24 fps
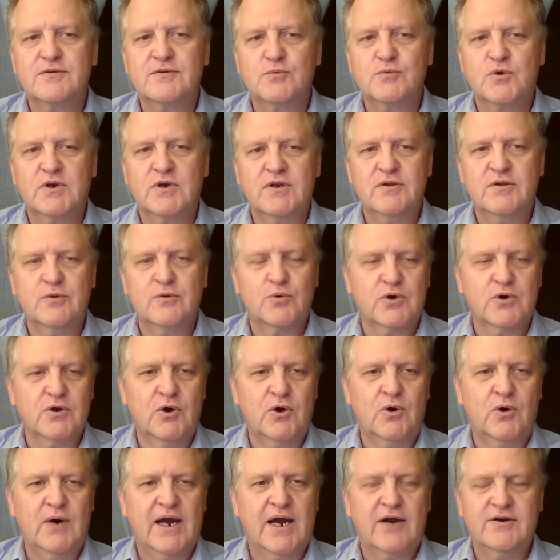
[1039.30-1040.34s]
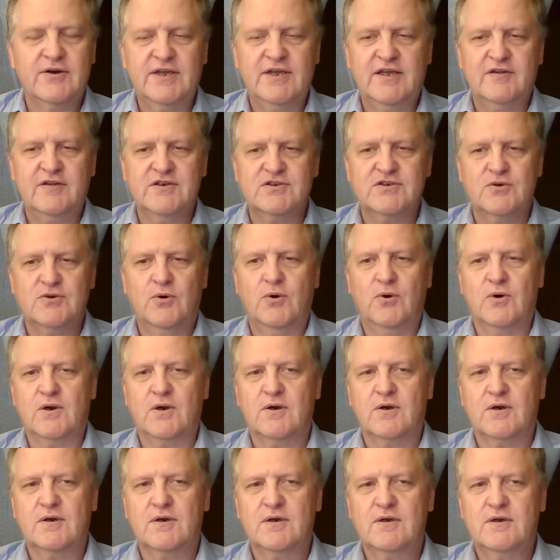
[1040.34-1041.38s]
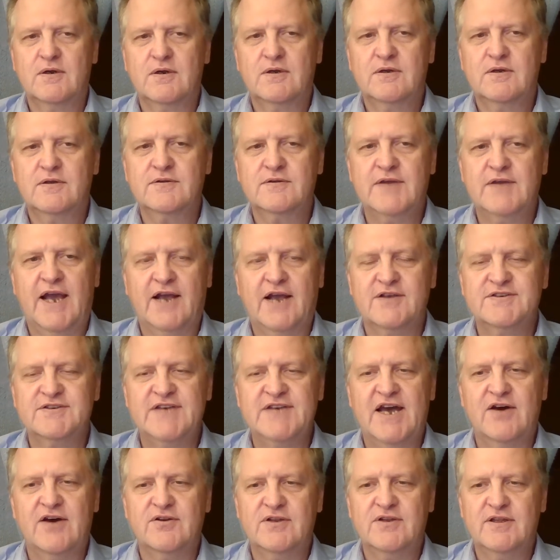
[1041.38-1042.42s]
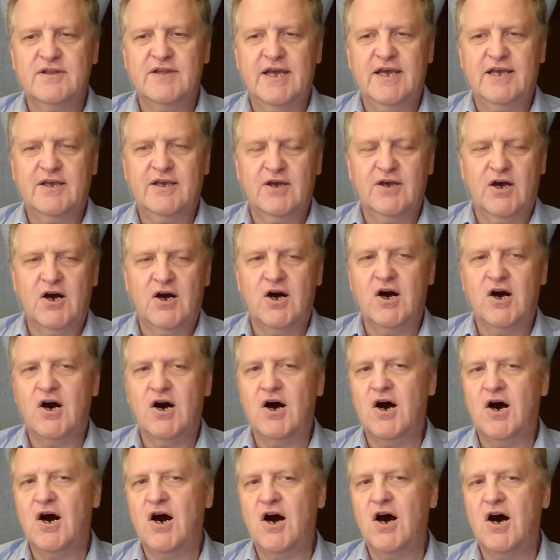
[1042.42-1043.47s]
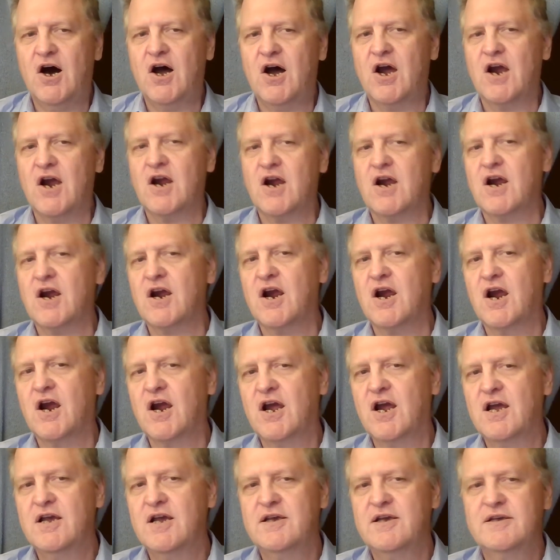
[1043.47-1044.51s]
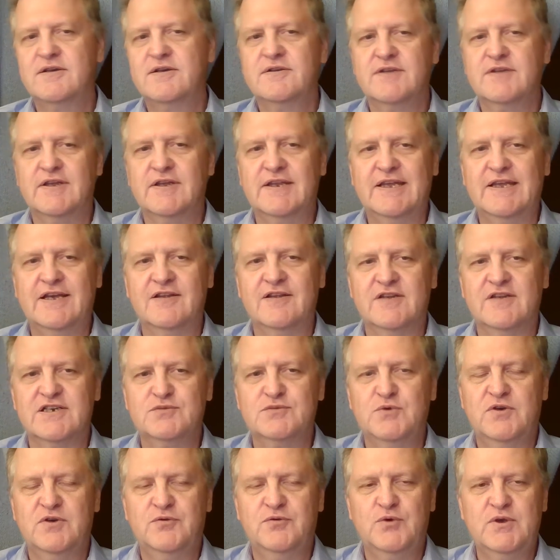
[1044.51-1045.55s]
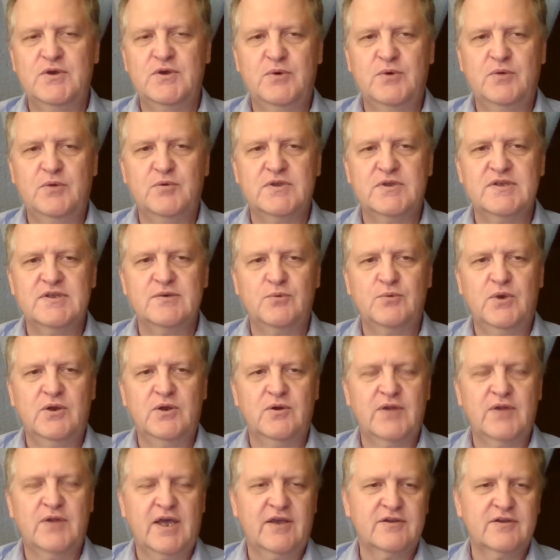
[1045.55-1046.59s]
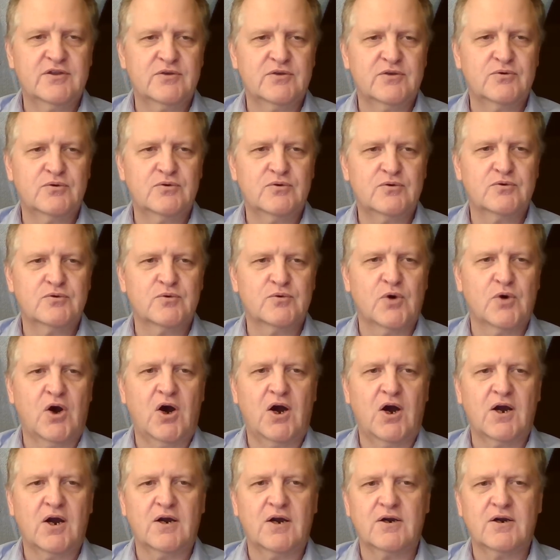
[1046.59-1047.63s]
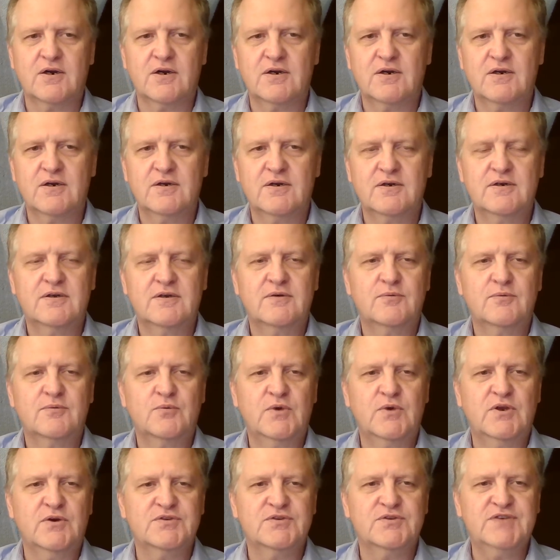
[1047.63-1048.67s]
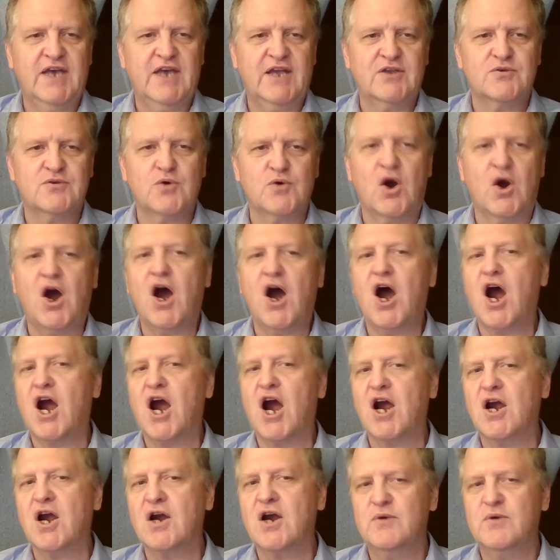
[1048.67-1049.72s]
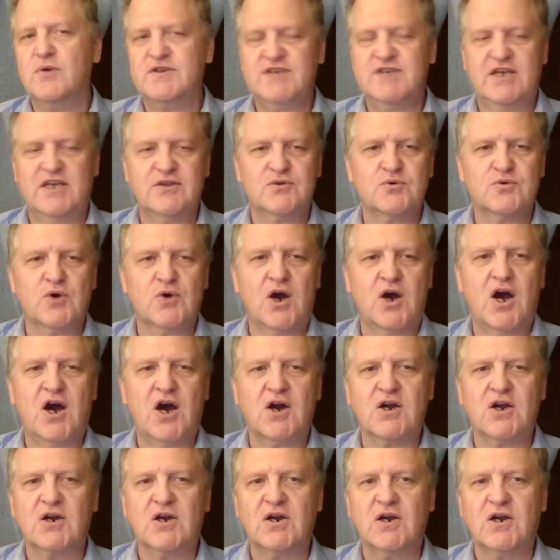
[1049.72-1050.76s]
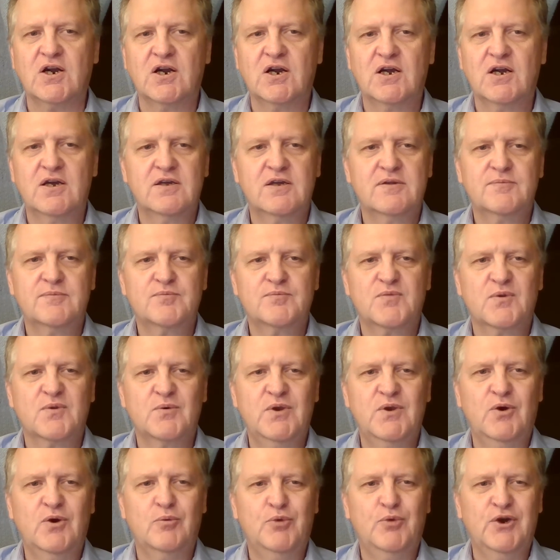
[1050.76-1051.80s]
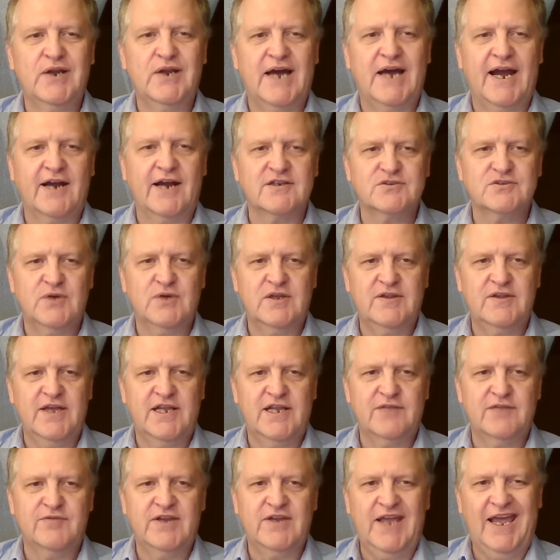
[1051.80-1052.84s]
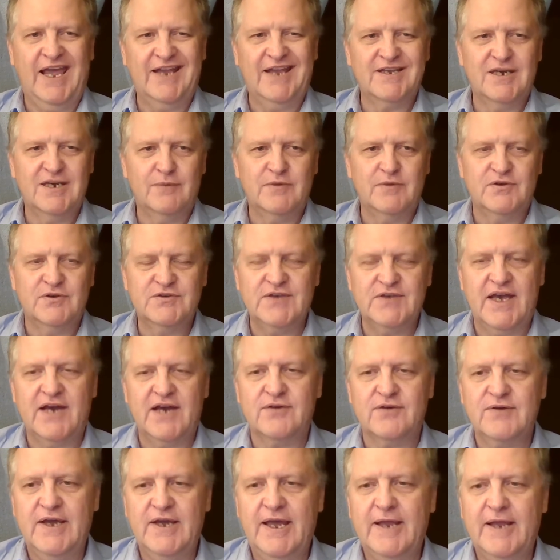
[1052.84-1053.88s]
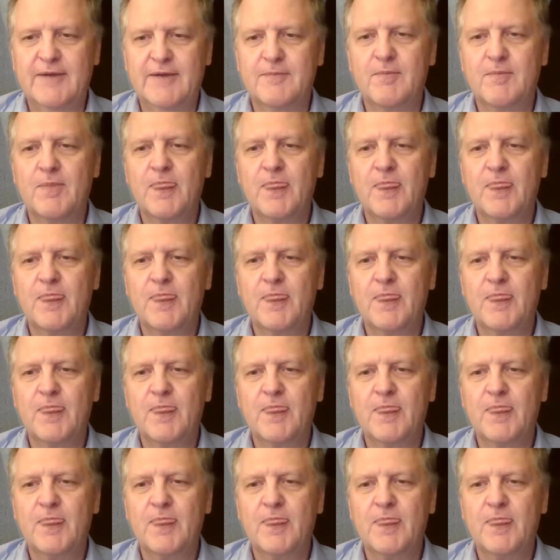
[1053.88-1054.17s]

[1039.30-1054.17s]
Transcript: The word or in English, or. Not gonna sound like R. In English, we don't like drawer. We don't say drawer. We say drawer. We don't put R's right at the end of an AW sound, right?